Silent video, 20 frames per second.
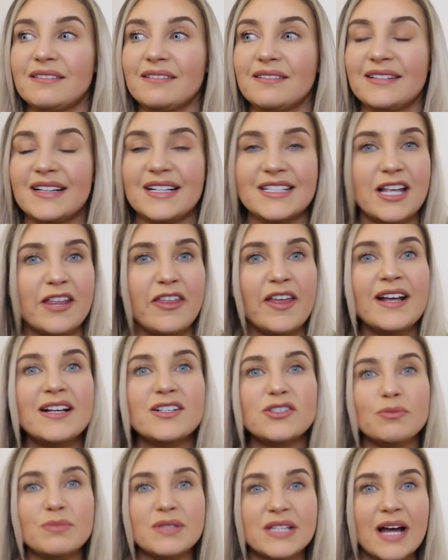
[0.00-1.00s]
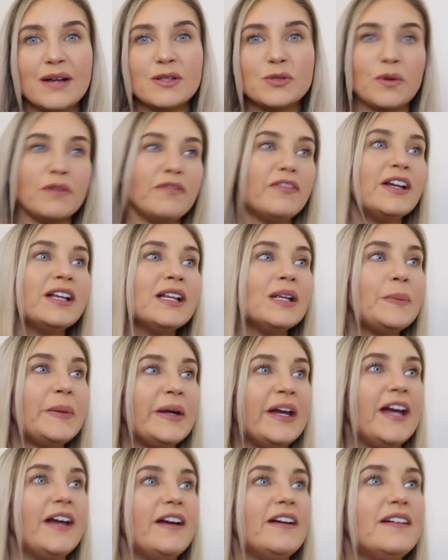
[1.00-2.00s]
Because I think sometimes we feel a
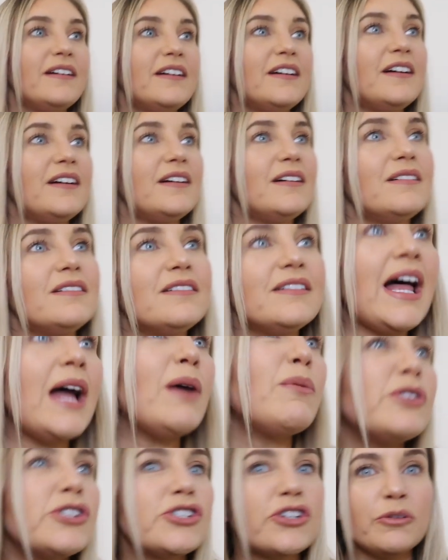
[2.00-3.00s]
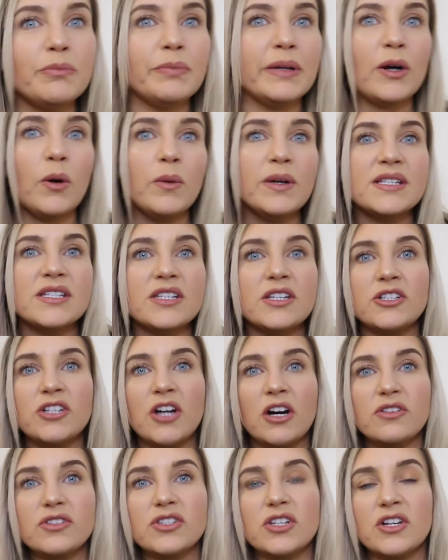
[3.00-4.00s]
bit like we shouldn't be going to the
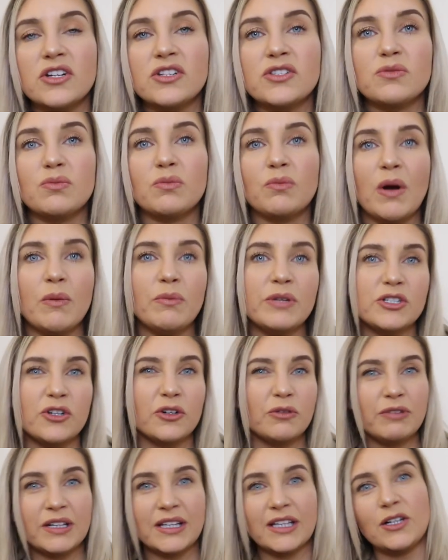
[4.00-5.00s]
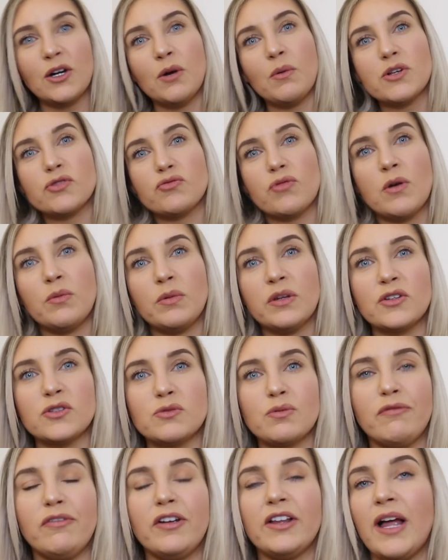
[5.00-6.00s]
doctors when we don't really know what's wrong with us.
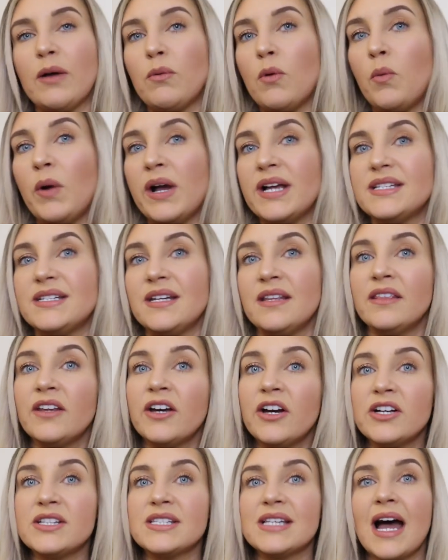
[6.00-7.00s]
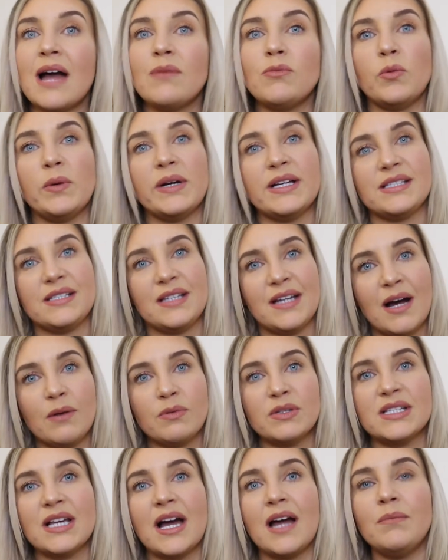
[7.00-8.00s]
We feel like we're wasting their time, we're wasting our
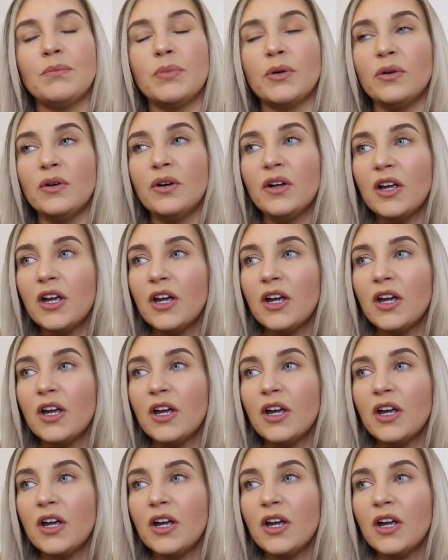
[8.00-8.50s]
time, but